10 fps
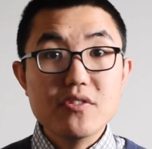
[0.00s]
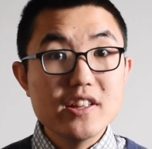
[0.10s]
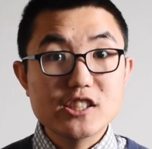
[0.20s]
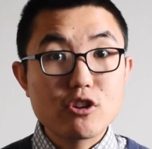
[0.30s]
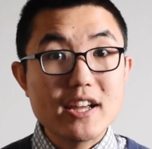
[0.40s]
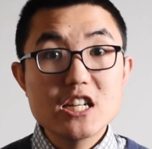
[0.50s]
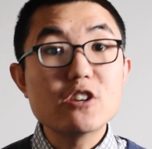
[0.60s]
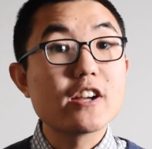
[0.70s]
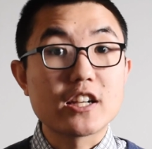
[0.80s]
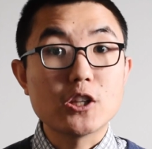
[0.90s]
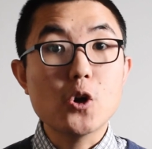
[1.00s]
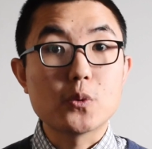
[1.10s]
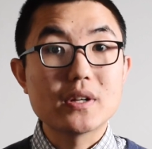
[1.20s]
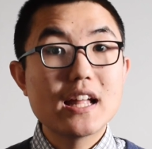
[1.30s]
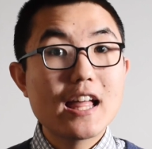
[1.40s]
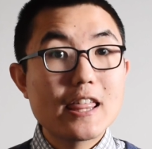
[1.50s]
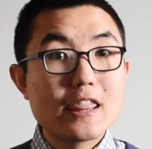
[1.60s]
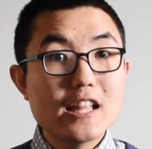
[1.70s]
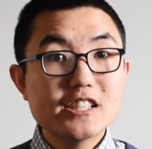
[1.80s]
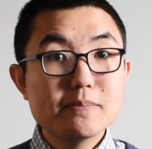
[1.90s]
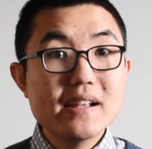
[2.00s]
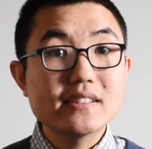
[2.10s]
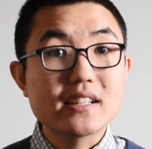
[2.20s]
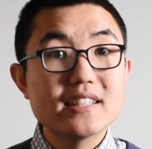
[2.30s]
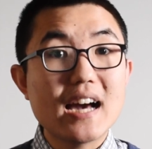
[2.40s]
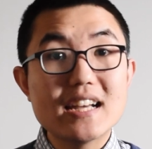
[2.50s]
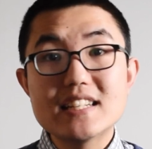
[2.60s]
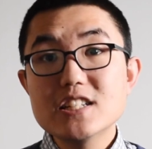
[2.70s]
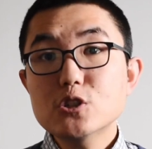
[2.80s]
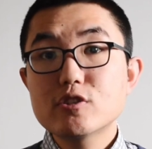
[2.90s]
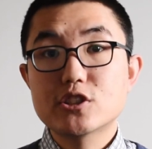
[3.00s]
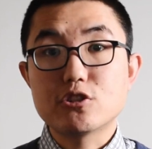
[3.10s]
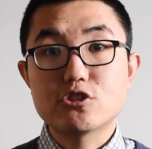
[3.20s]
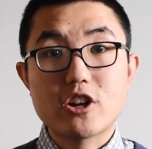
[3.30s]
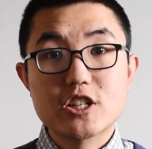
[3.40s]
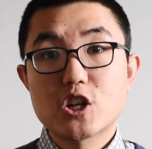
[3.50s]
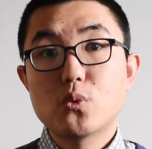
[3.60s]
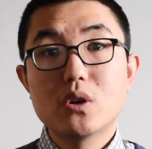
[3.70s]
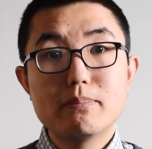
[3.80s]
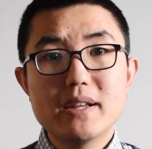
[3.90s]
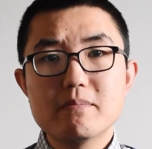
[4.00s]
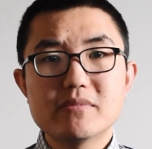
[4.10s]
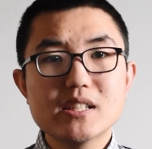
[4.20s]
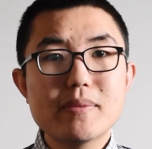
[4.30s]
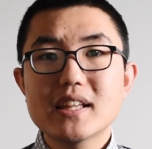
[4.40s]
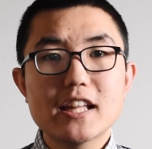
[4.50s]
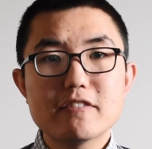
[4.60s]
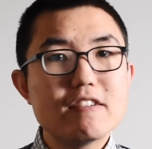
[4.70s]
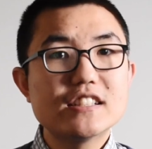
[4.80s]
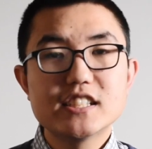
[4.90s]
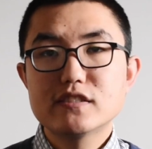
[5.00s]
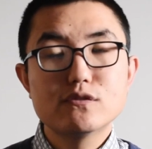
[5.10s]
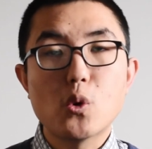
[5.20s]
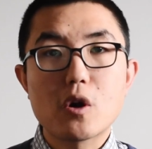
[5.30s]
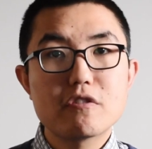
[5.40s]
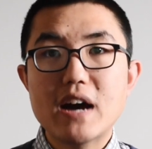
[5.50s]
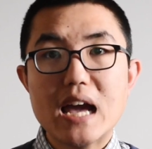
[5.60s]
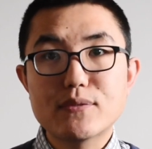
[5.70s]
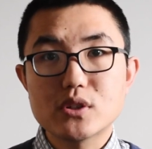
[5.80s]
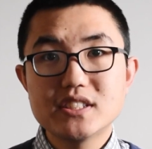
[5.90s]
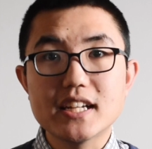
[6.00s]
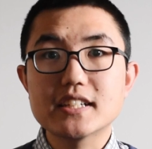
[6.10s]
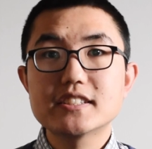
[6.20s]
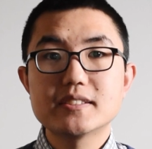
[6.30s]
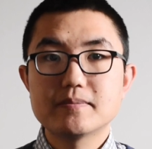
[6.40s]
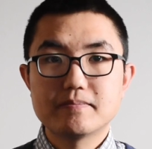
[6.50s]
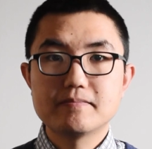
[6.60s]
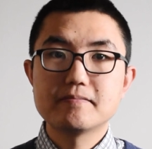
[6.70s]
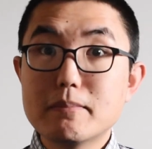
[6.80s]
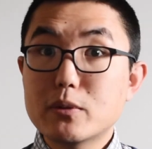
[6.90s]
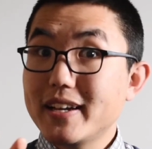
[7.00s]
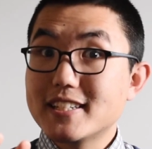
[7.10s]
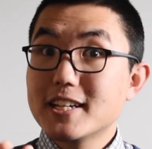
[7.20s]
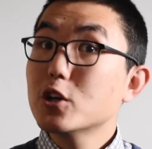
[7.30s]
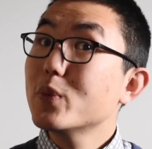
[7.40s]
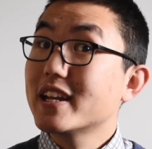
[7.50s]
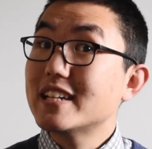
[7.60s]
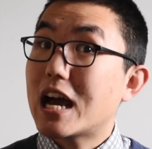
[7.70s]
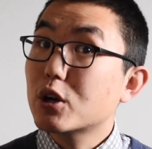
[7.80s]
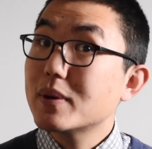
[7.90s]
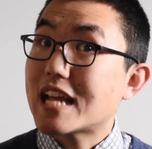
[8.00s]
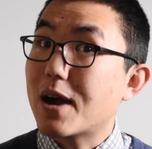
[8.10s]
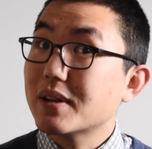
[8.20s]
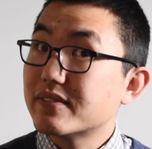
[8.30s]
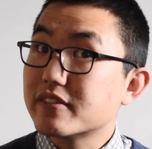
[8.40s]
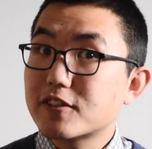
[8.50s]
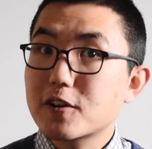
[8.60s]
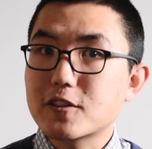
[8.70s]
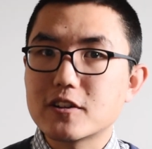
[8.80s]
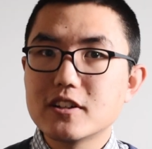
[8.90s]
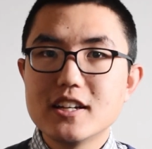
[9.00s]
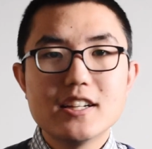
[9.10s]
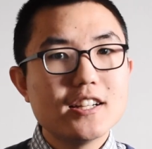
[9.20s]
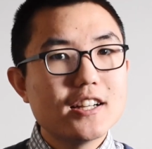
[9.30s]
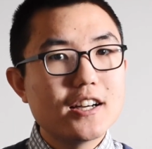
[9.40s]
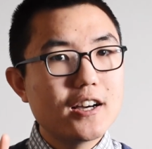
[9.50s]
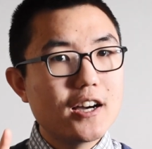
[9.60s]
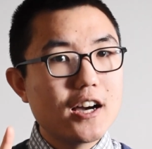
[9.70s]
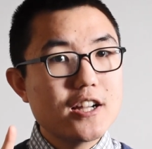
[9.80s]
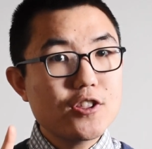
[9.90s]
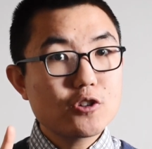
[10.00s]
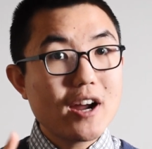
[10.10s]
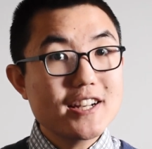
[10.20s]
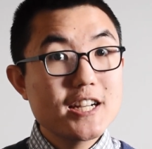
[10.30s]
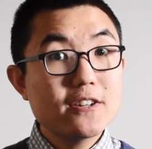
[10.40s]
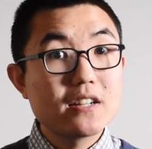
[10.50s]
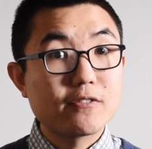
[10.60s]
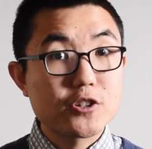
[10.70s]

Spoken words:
on this criterion alone, this means that the ideal crystal structure would be something like phases 4, 5, or 6. But wait, we can narrow it down even further. Another criterion for